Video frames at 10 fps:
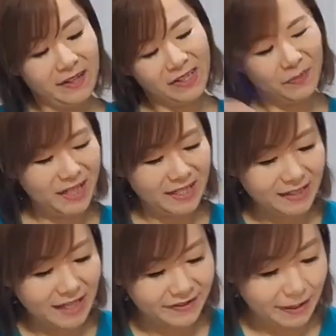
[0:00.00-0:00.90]
This one
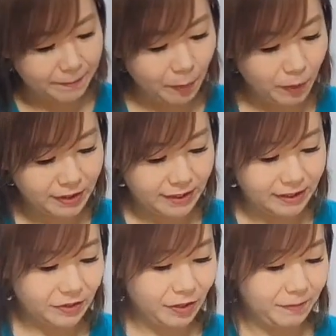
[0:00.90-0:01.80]
is not that
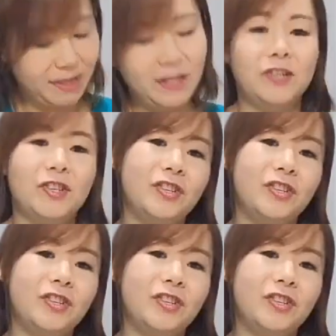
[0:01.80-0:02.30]
pointy, so I'm gonna